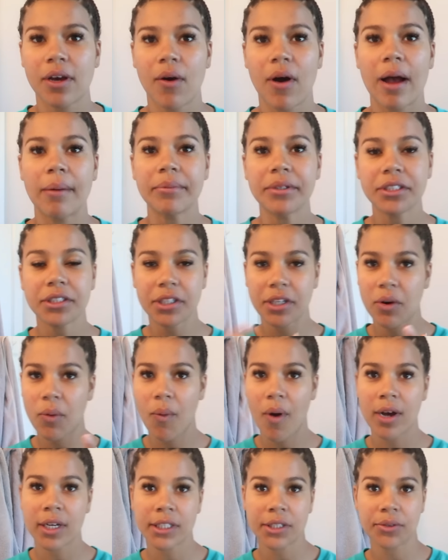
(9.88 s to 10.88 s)
So I'm just
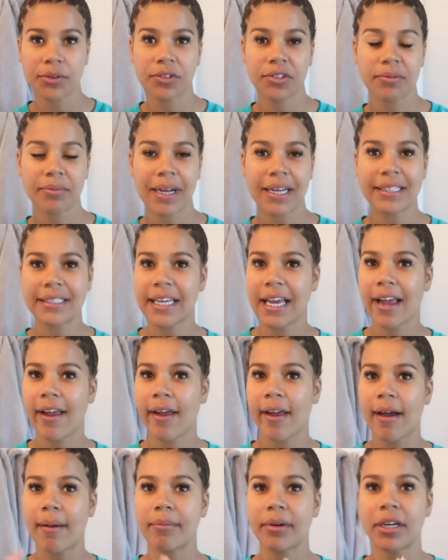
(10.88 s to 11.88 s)
gonna walk you through my
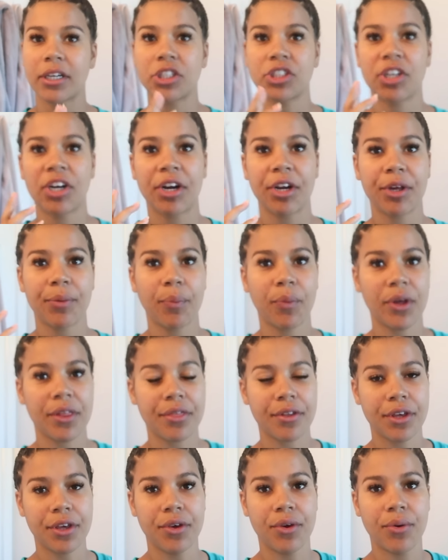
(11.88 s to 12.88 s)
day. I'm gonna share
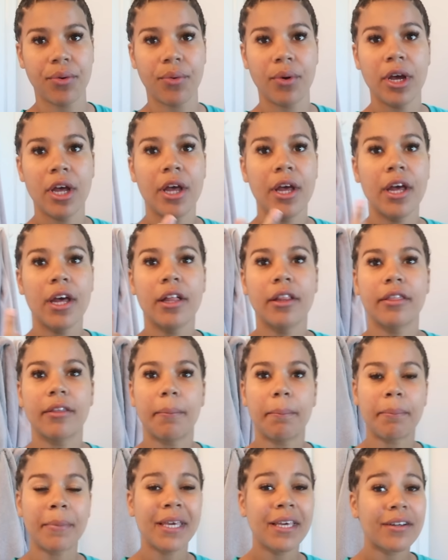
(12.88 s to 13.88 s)
with you
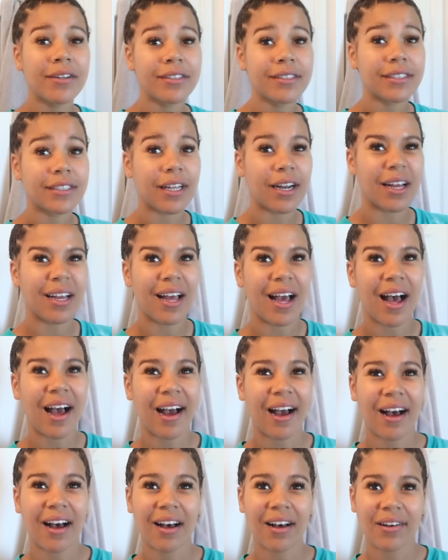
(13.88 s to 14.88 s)
the meals that I
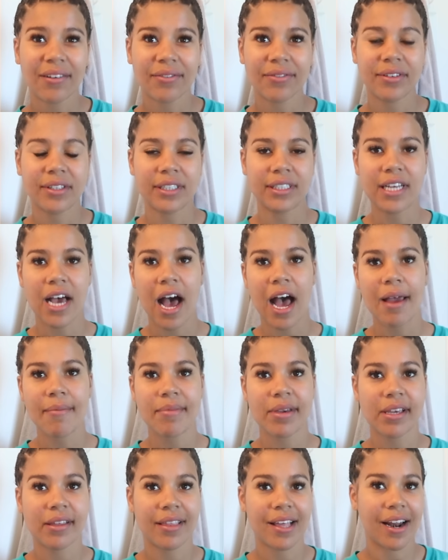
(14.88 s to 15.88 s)
have, the
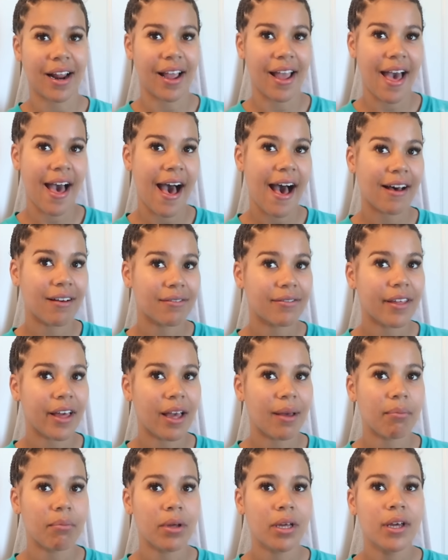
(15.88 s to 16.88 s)
timing that I have
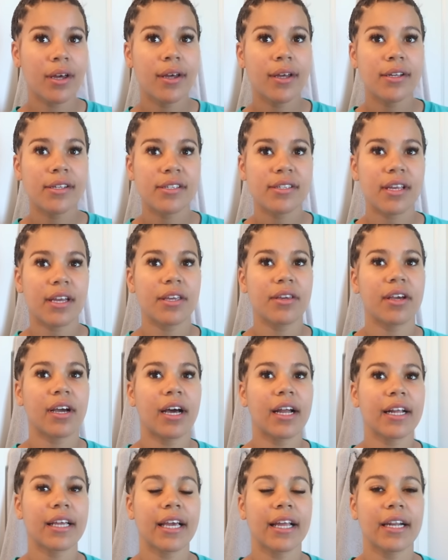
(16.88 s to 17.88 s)
them, so that you
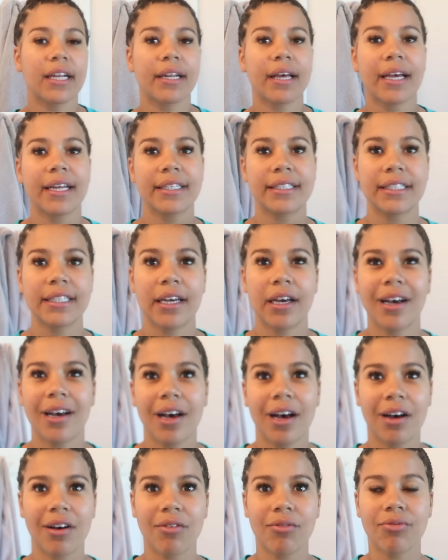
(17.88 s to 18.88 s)
kind of get an
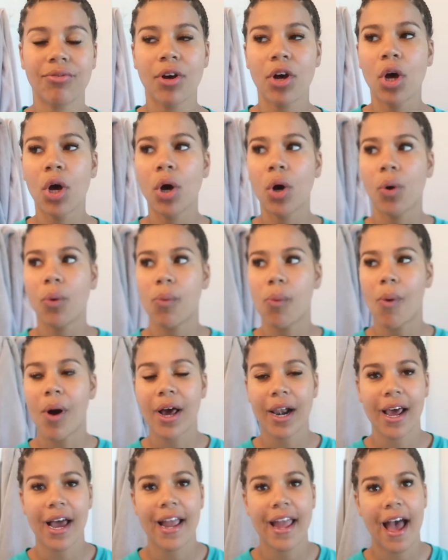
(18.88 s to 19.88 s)
idea of
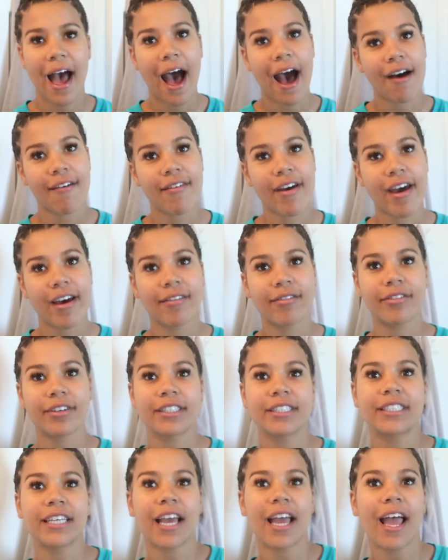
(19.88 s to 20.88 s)
what I have
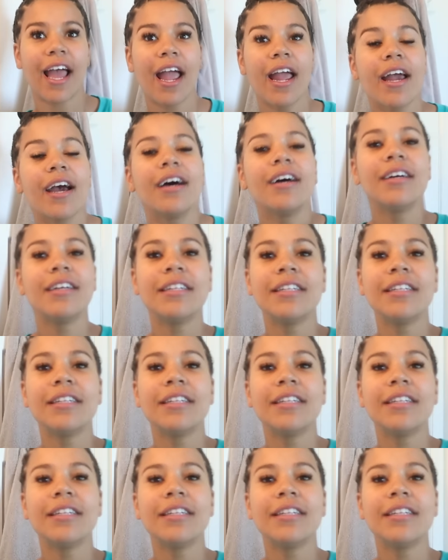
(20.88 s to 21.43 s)
every day.